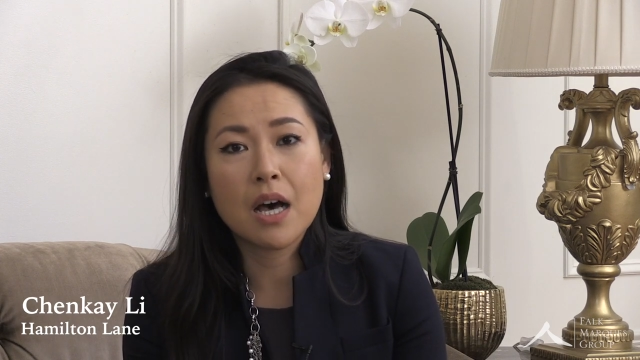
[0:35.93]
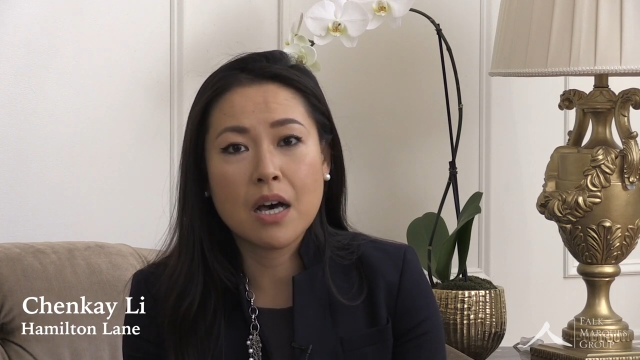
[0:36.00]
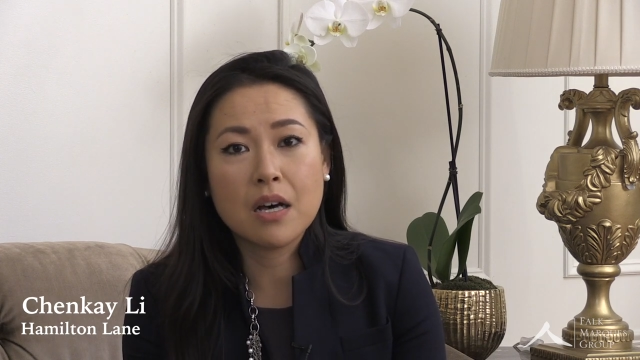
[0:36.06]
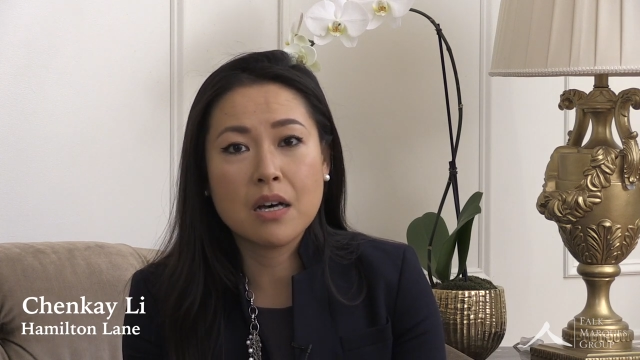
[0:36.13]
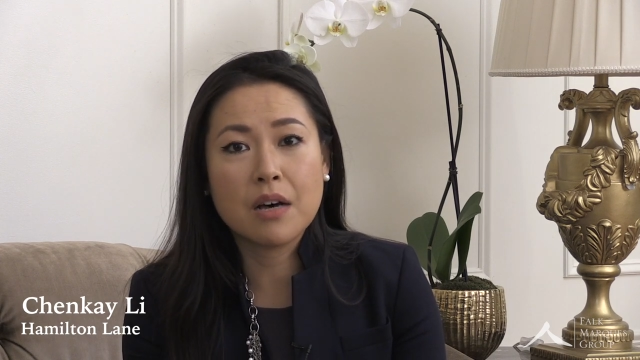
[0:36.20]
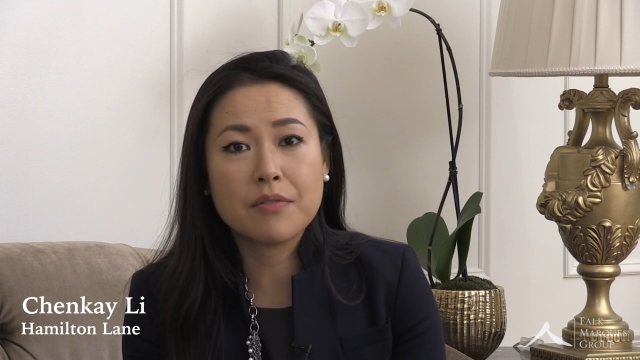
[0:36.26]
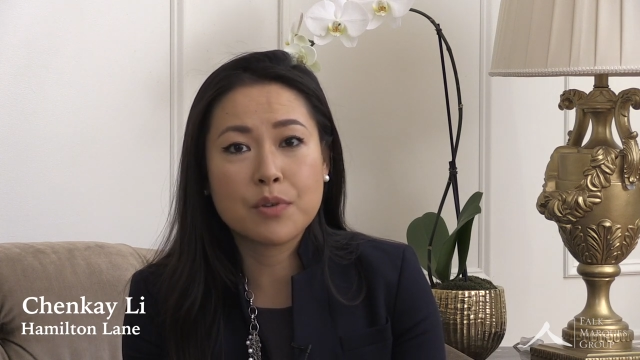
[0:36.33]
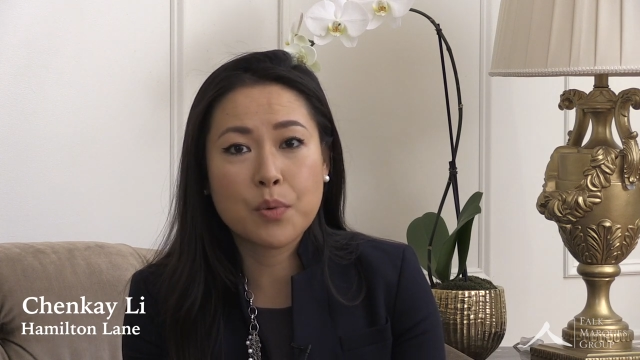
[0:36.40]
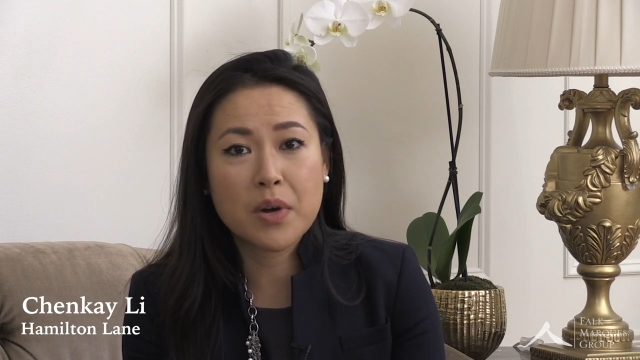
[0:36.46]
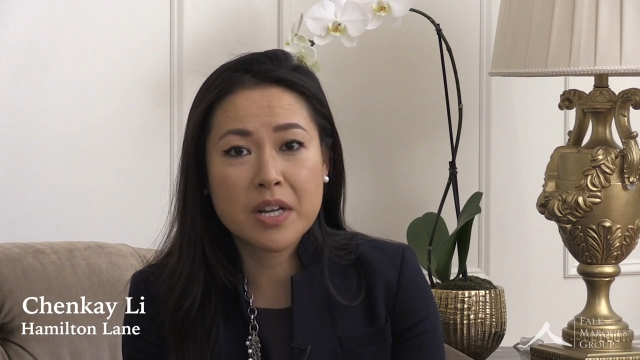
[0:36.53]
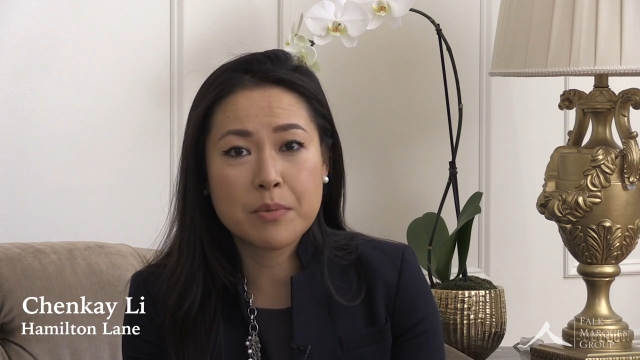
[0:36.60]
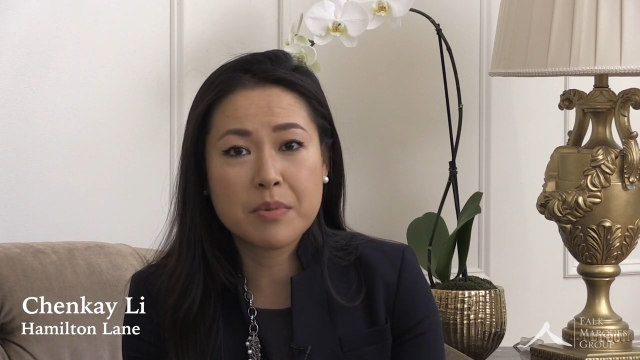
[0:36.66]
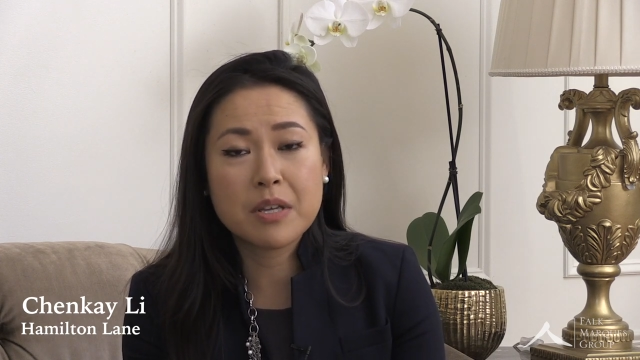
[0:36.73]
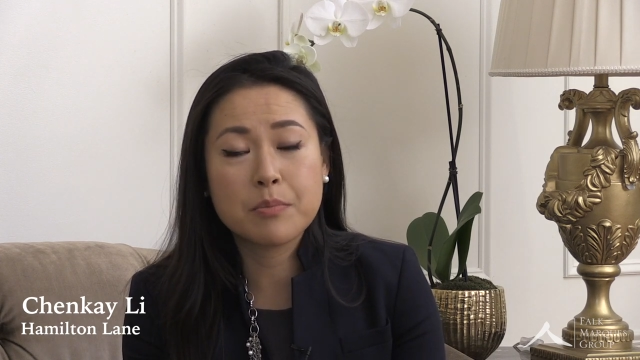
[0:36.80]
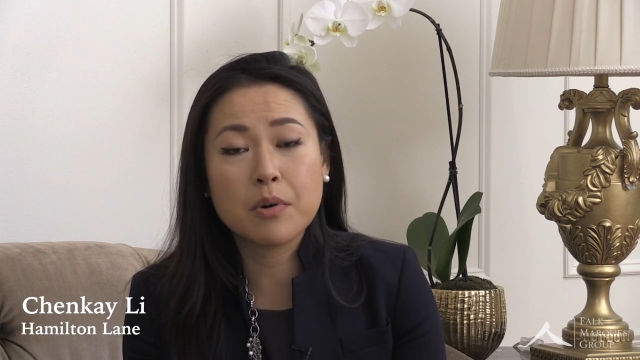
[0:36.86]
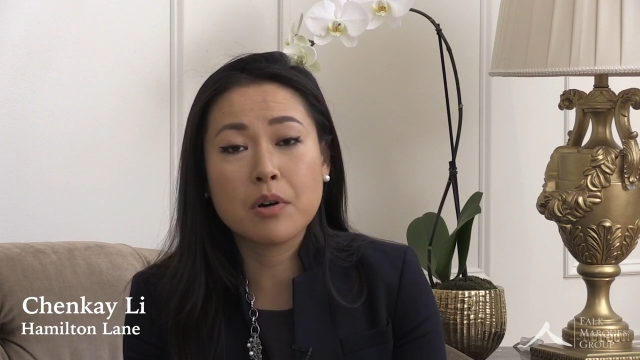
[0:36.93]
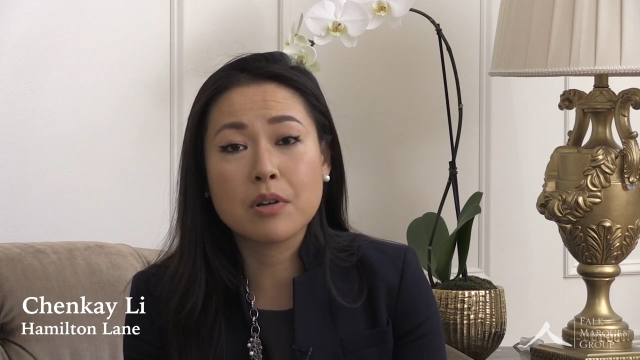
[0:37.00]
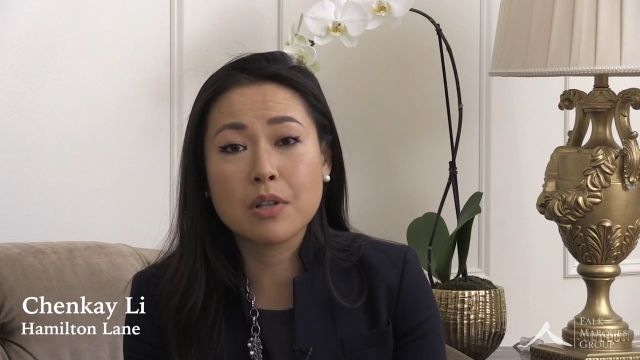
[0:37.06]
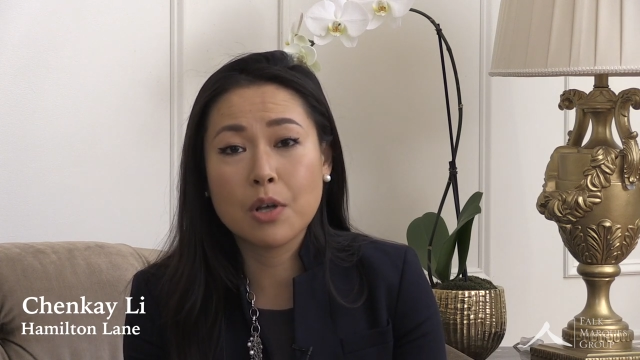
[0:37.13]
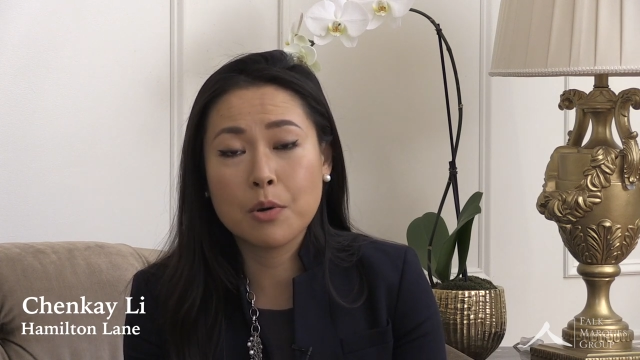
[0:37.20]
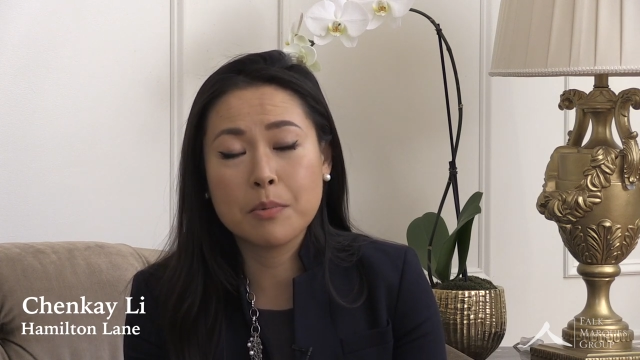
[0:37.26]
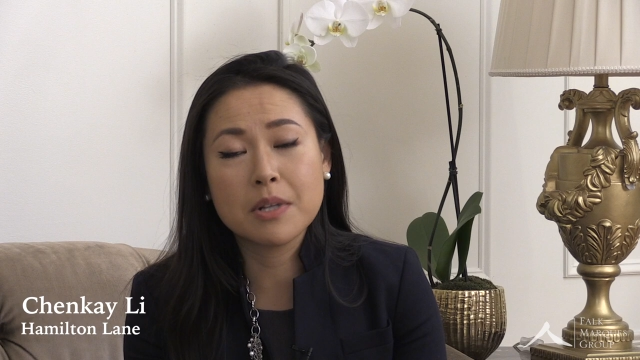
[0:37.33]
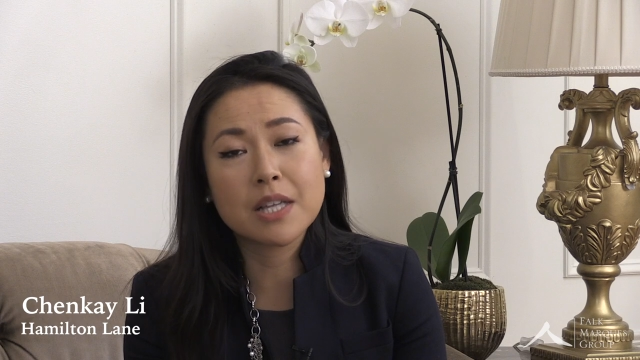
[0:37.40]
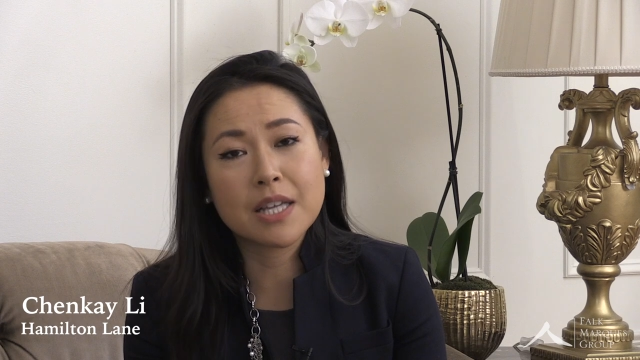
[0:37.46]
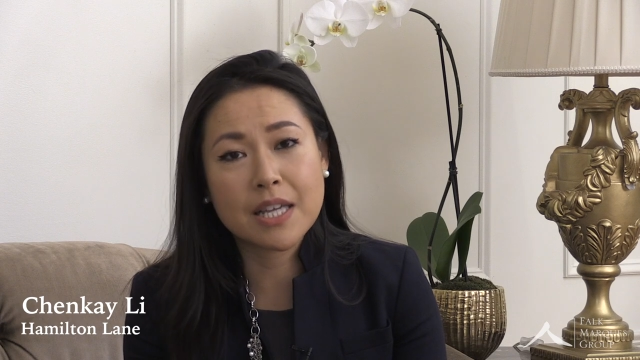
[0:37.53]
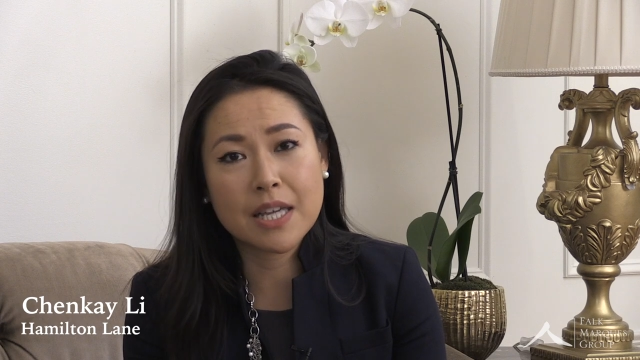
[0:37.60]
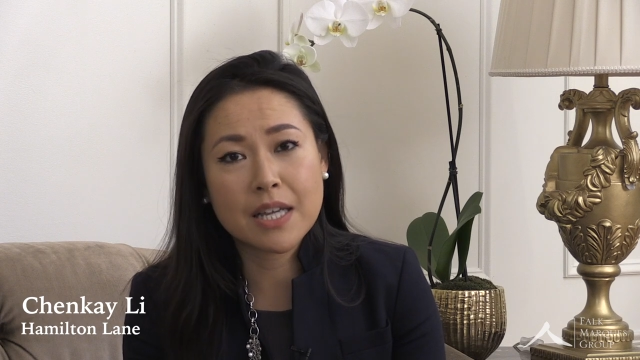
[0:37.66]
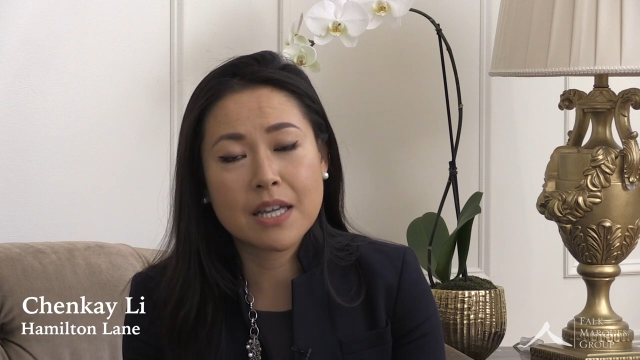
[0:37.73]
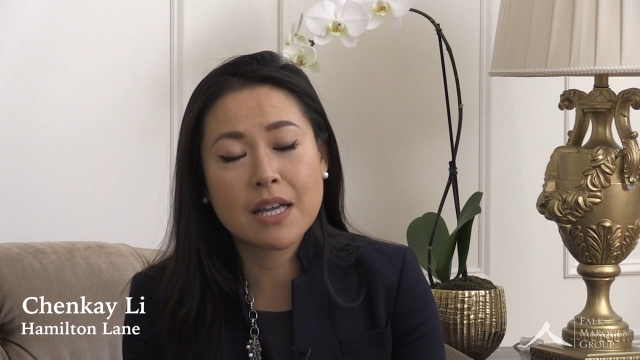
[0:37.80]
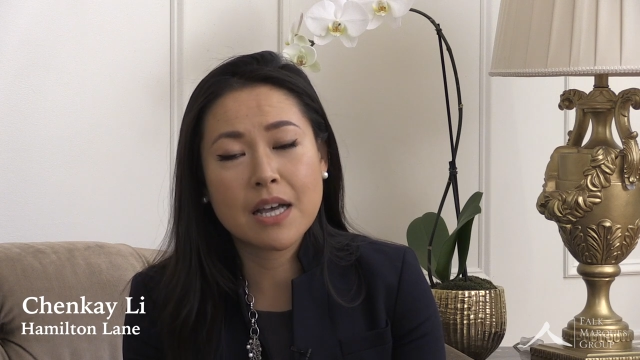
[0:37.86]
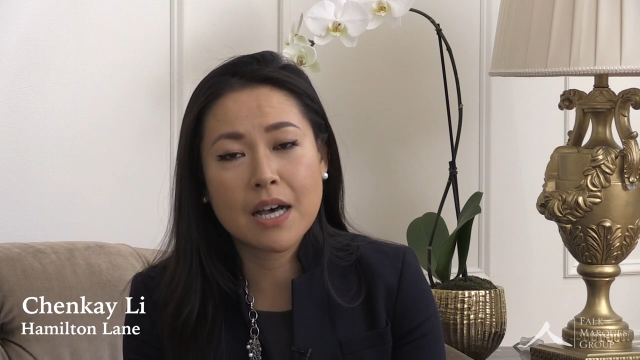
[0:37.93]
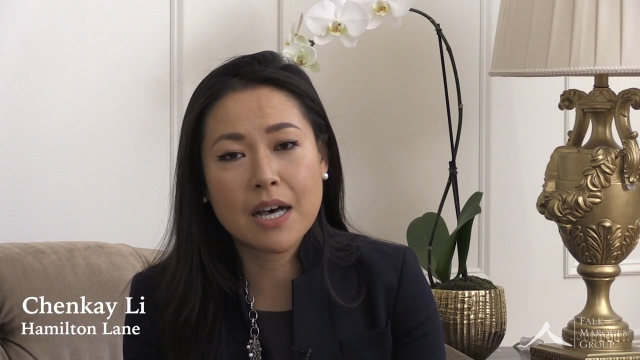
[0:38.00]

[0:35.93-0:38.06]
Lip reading: of 20 people globally